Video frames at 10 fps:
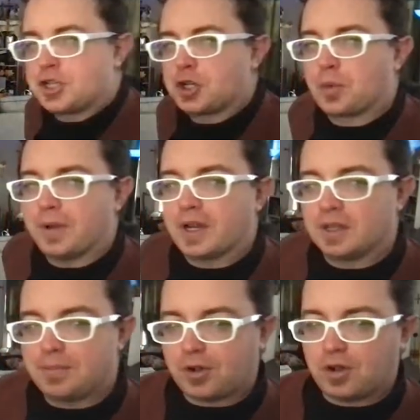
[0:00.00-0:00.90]
chirping.
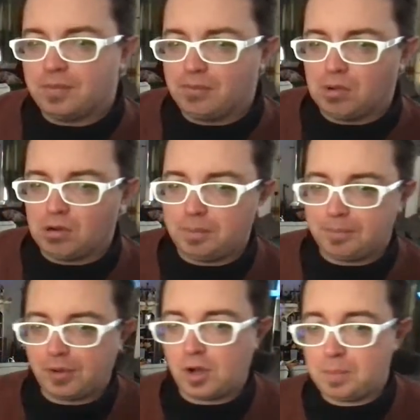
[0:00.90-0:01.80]
Like, brr,
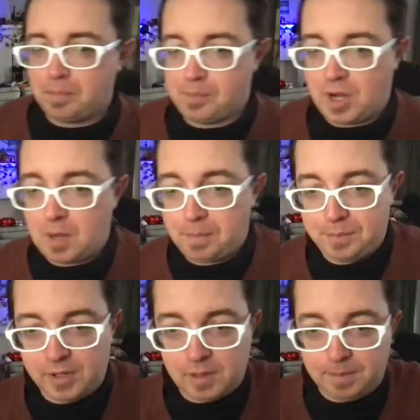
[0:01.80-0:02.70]
brr,
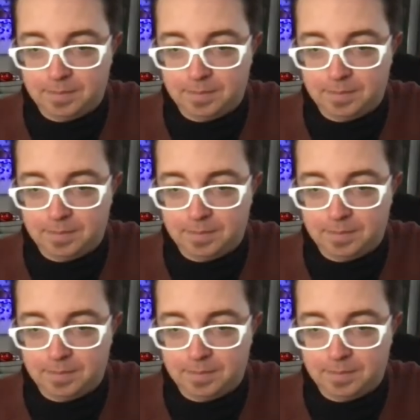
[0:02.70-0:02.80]
brr,